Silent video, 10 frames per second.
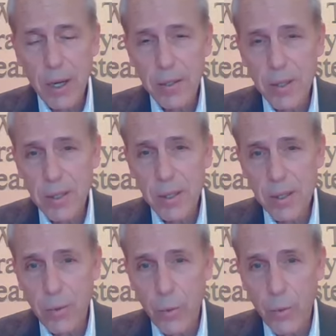Just
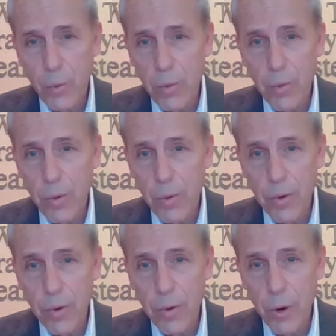
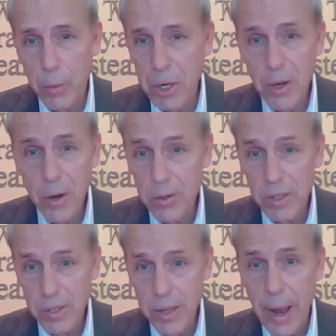nobody knows
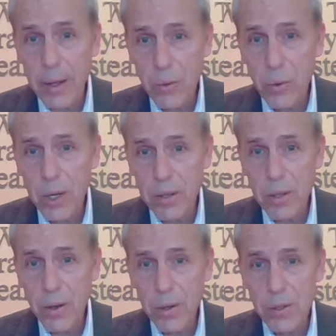exactly when it's
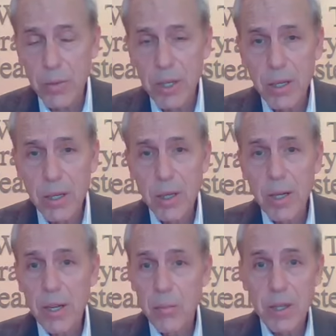going to be,
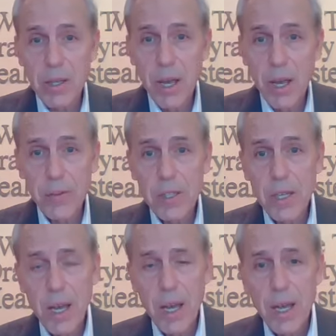but the
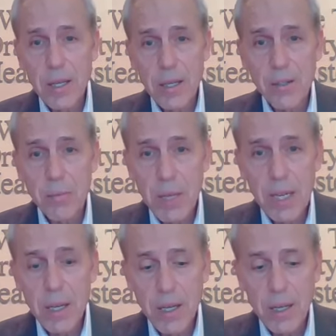FDA is
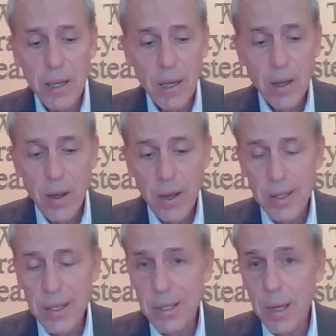meeting on
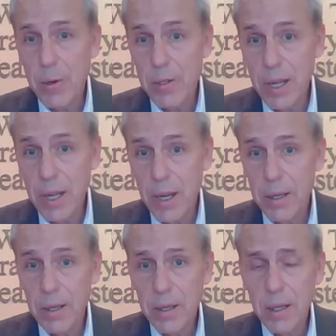December
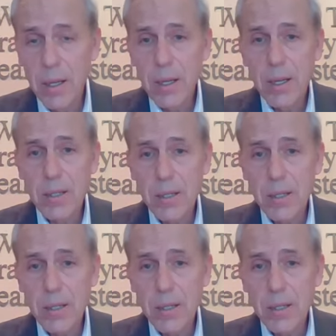10. It's